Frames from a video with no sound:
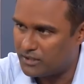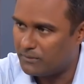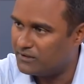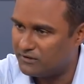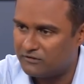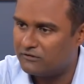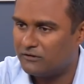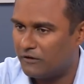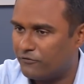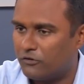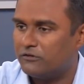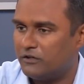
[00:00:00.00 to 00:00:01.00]
I mean, this is, of
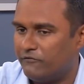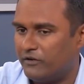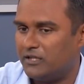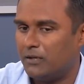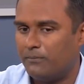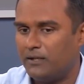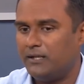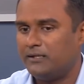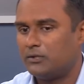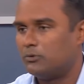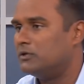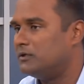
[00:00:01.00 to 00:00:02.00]
course, when they're building
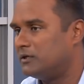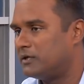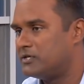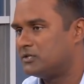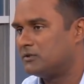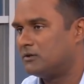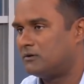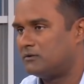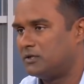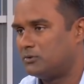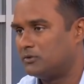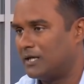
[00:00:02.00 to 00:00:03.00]
their own integration or their own